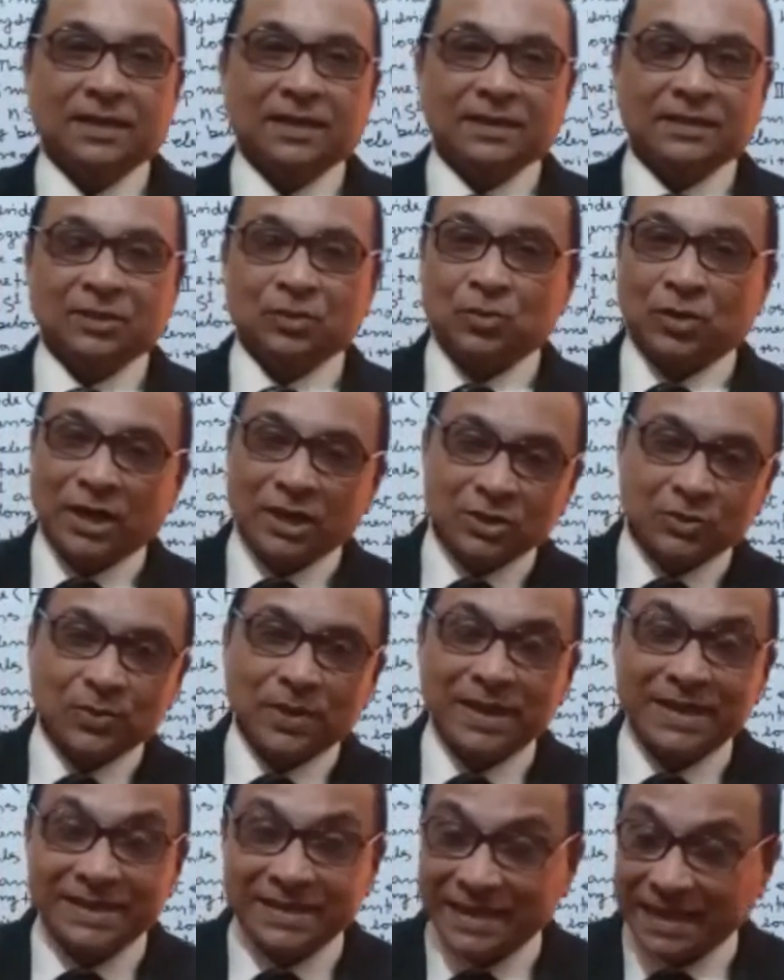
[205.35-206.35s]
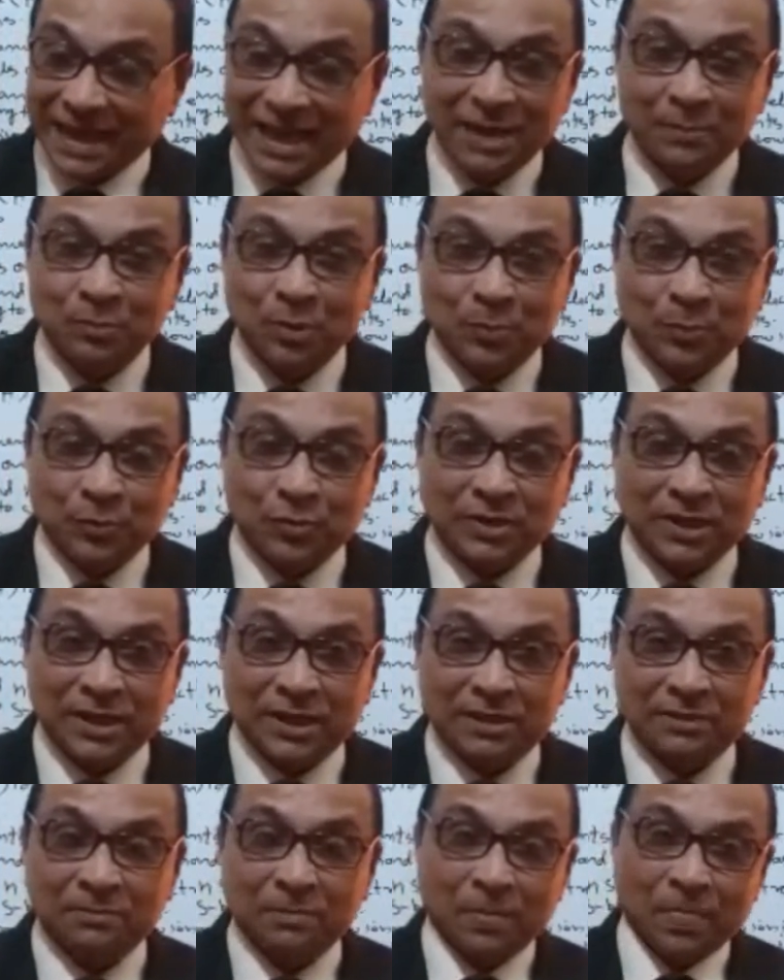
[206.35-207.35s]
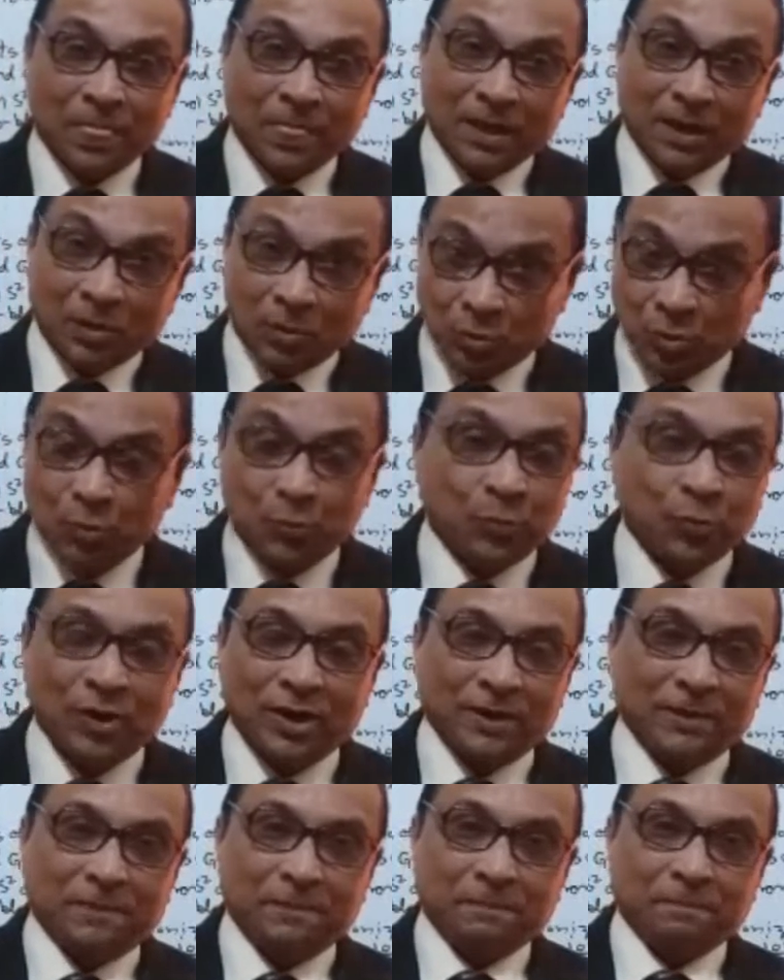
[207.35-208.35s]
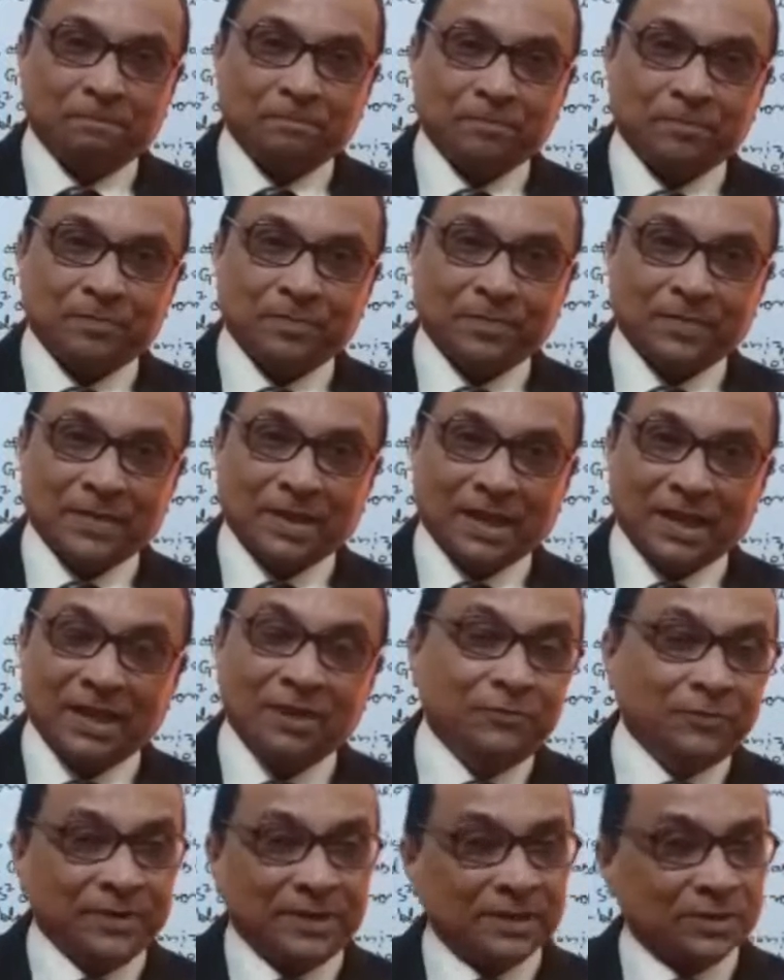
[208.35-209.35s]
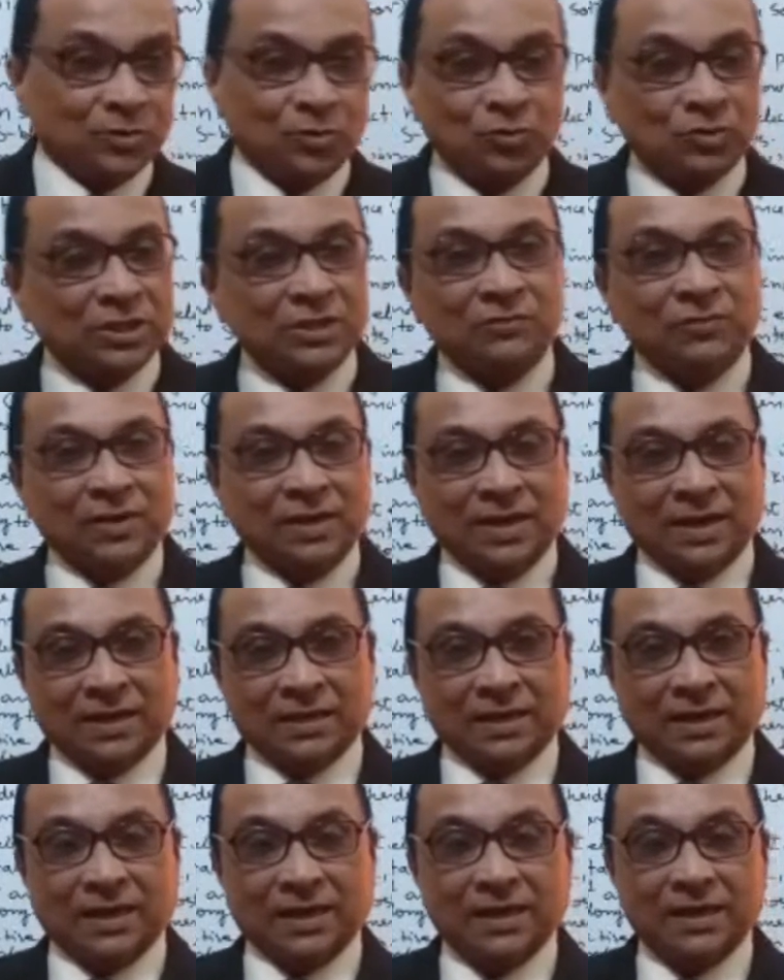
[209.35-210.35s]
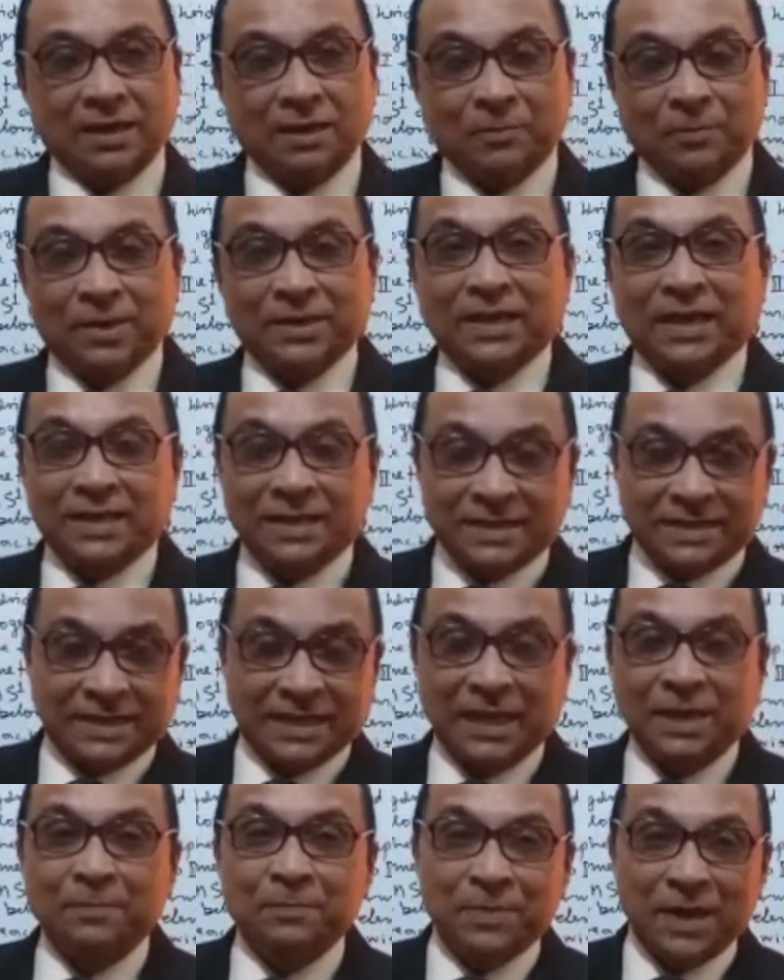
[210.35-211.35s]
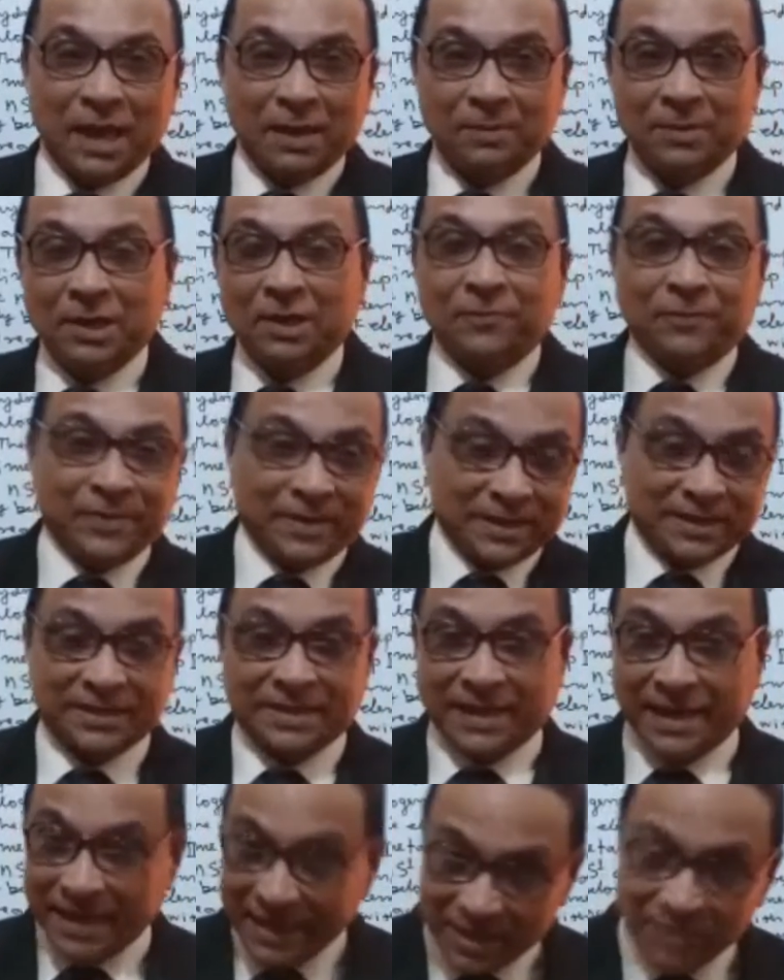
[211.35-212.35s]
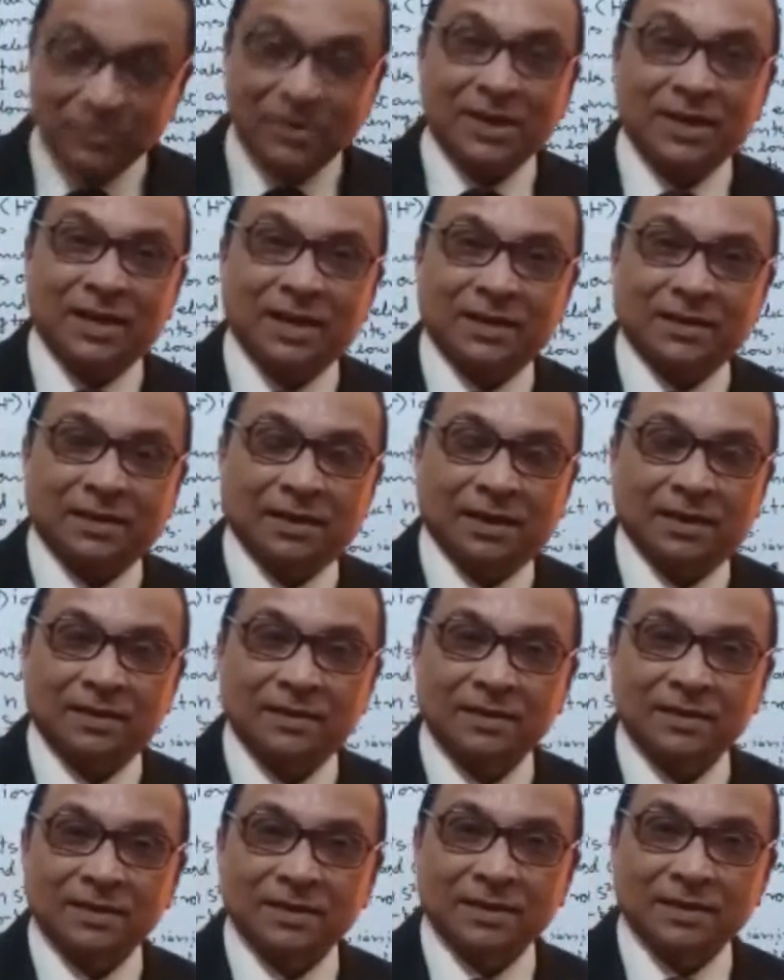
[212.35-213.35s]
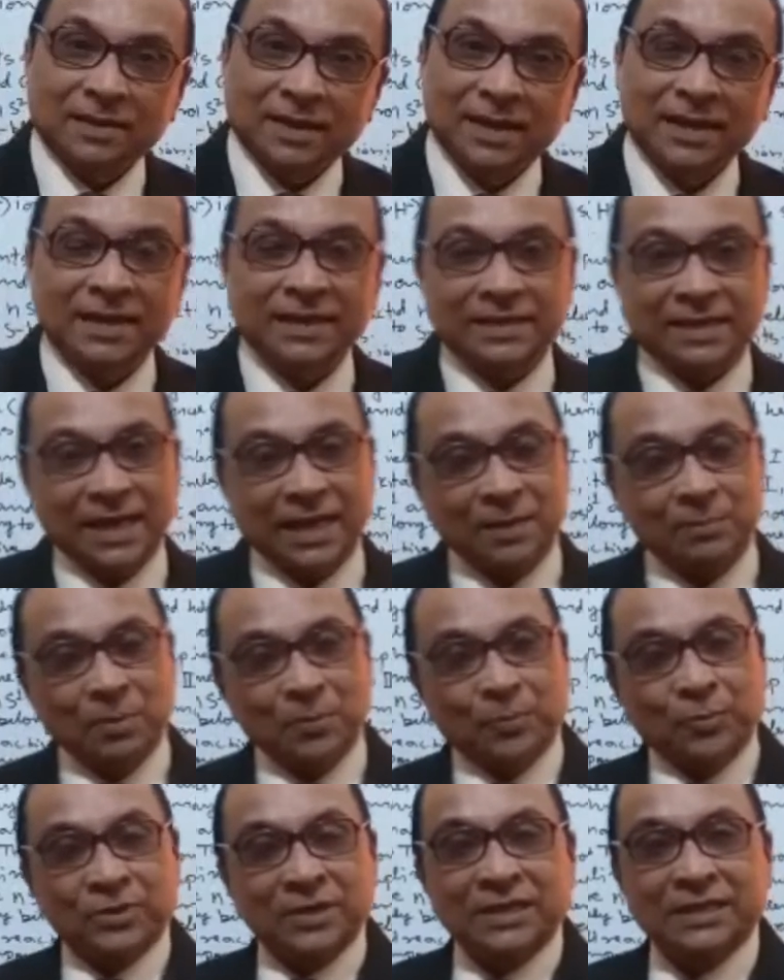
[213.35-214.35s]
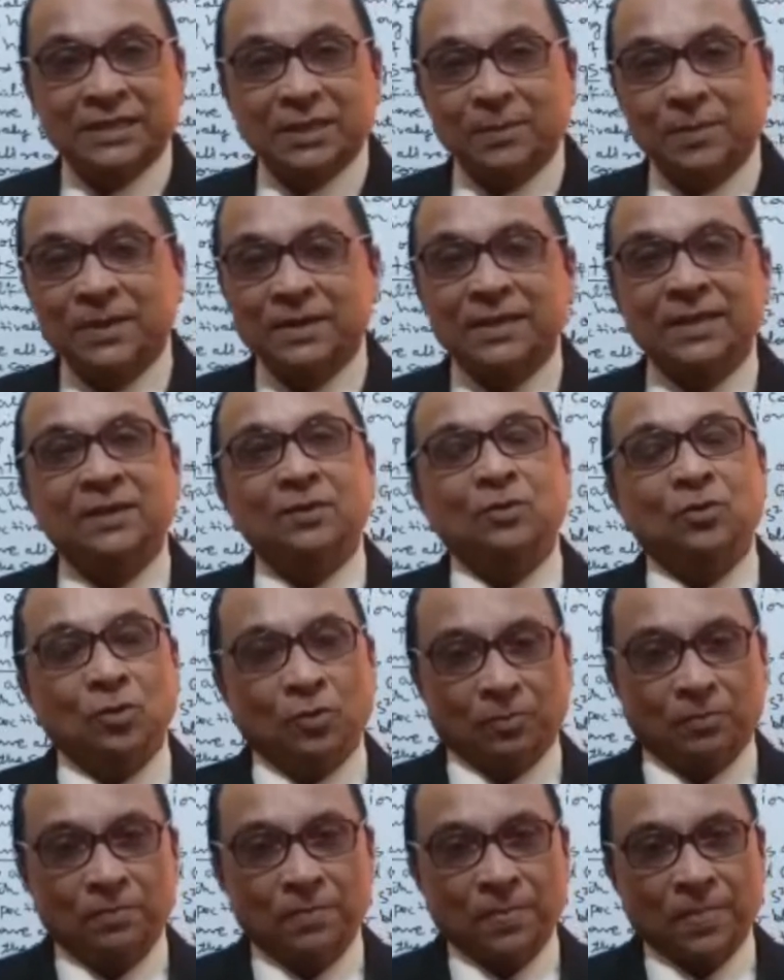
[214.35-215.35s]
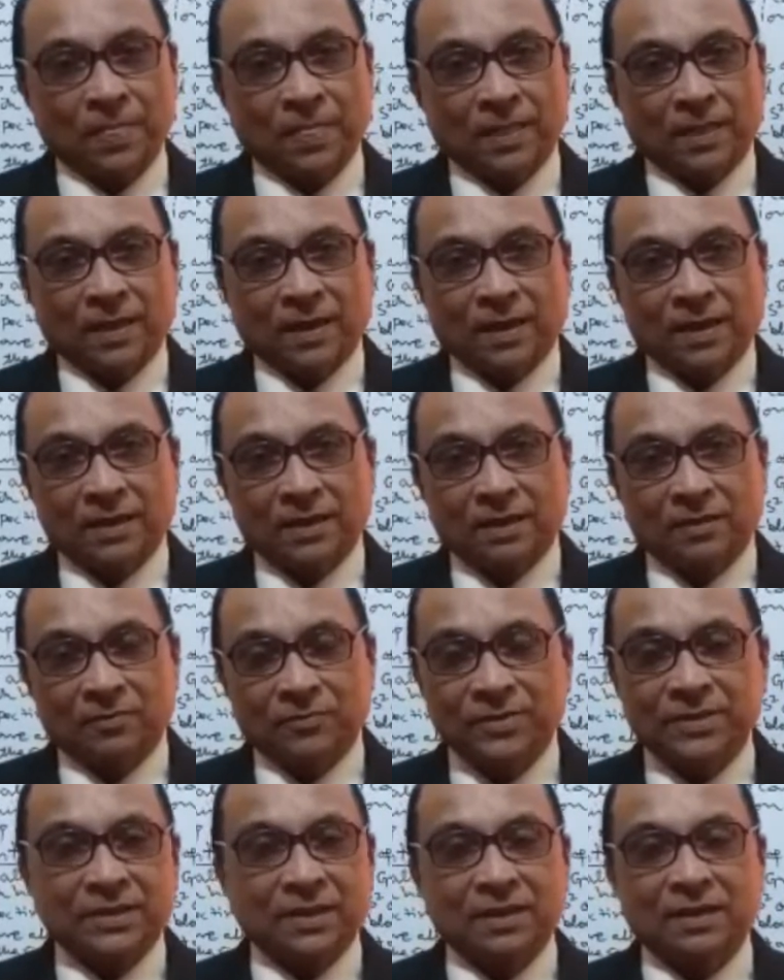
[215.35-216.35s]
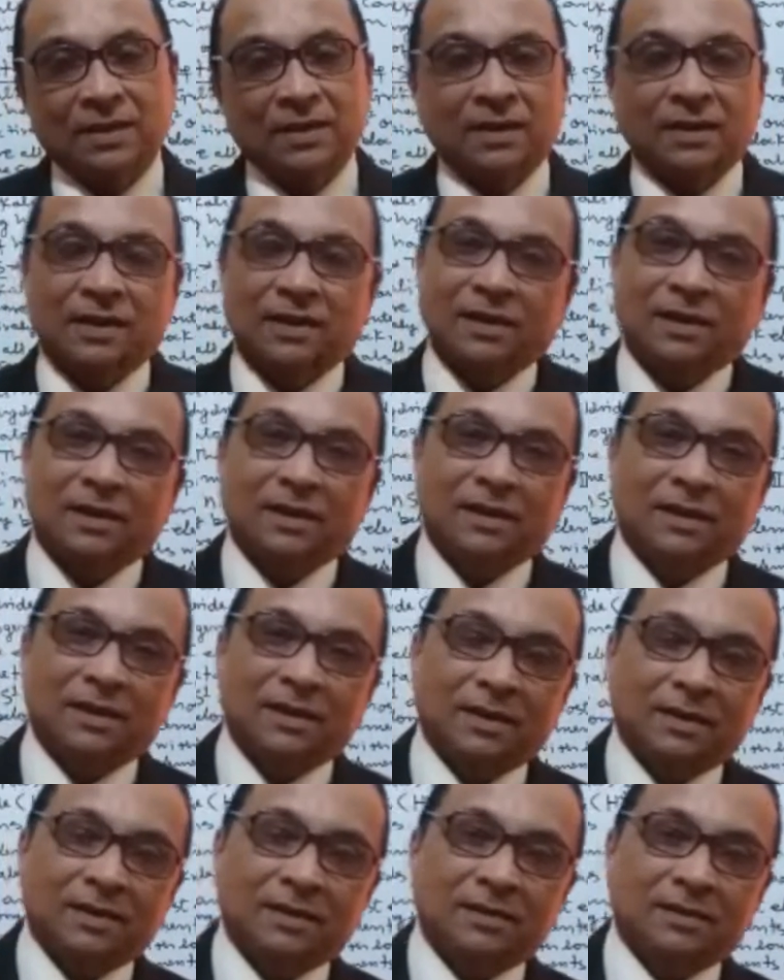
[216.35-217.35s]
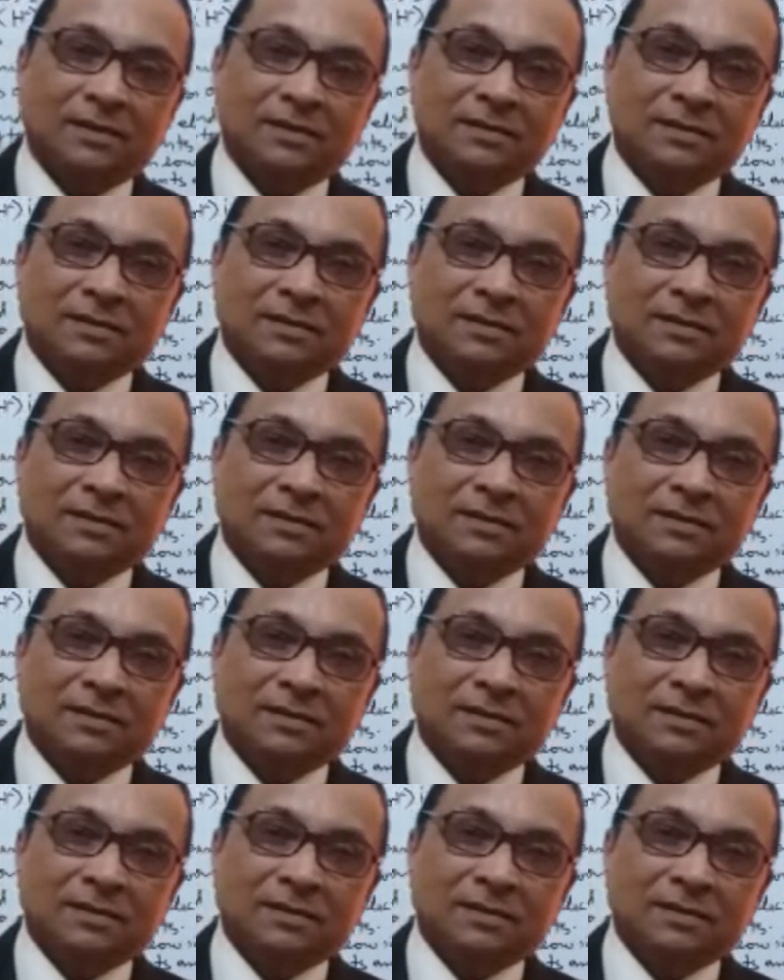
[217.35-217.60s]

So that's why it can be put in group 1 if it is losing one electron. But at the same time, if it is gaining one electron, then it can be put in 17 group with uh,